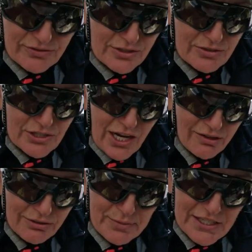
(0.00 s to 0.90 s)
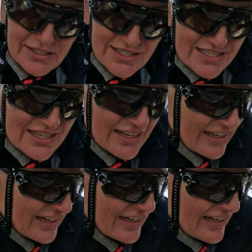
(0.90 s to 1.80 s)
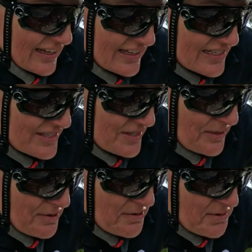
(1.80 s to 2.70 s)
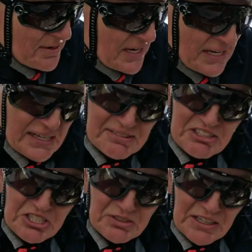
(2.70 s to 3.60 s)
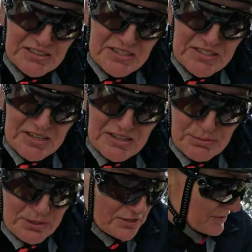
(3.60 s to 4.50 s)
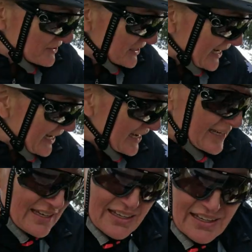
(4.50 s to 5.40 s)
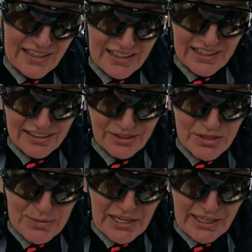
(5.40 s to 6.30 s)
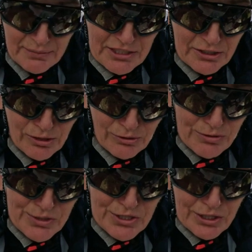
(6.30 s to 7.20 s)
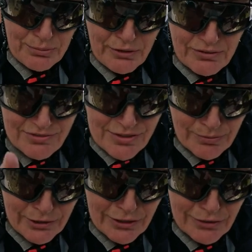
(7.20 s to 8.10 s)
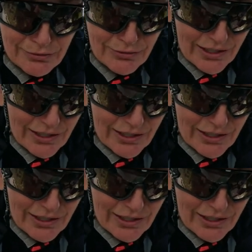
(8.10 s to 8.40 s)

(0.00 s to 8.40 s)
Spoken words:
doing track repeats. So I'm not sure what else is on the books for today. I know he's been egging me to go grocery shopping, so I'm gonna go do